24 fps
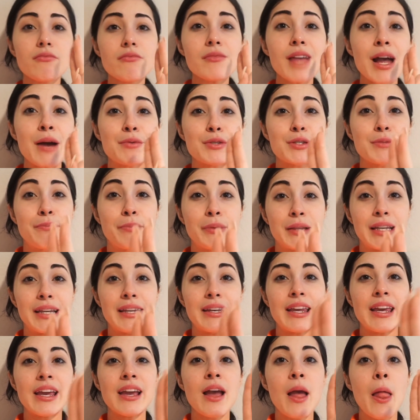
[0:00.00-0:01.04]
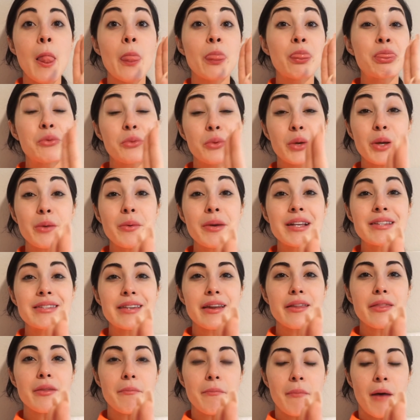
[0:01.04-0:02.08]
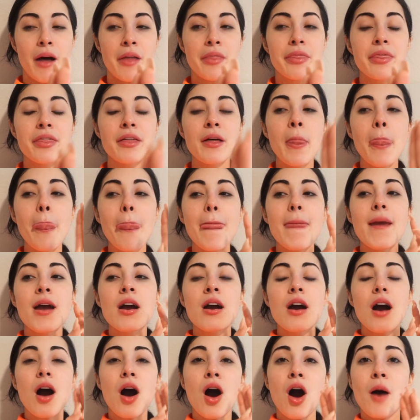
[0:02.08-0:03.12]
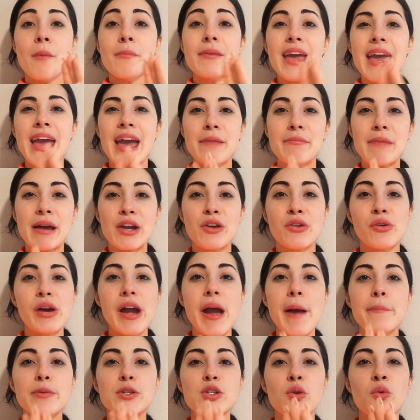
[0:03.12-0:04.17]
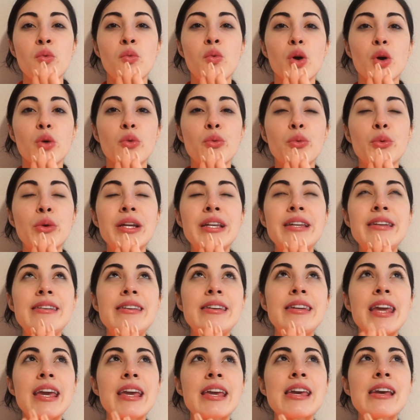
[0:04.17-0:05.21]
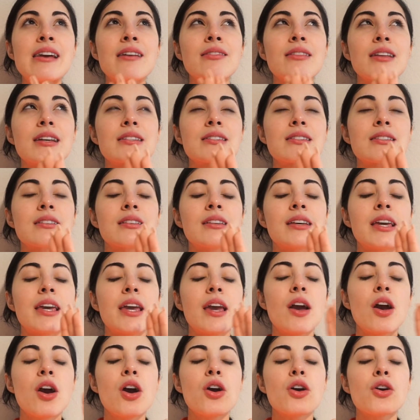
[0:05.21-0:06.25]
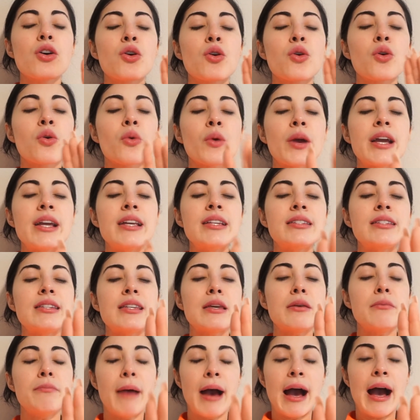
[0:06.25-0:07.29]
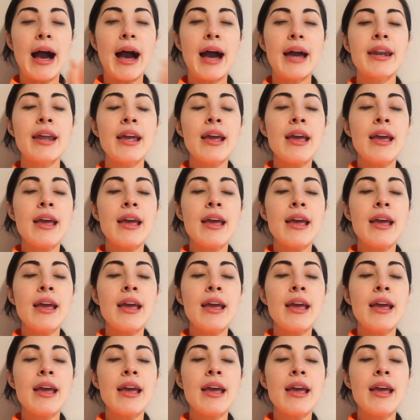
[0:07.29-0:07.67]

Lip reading: I was bleeding 3 weeks out of the month, and my cramps were ridiculously crazy bad.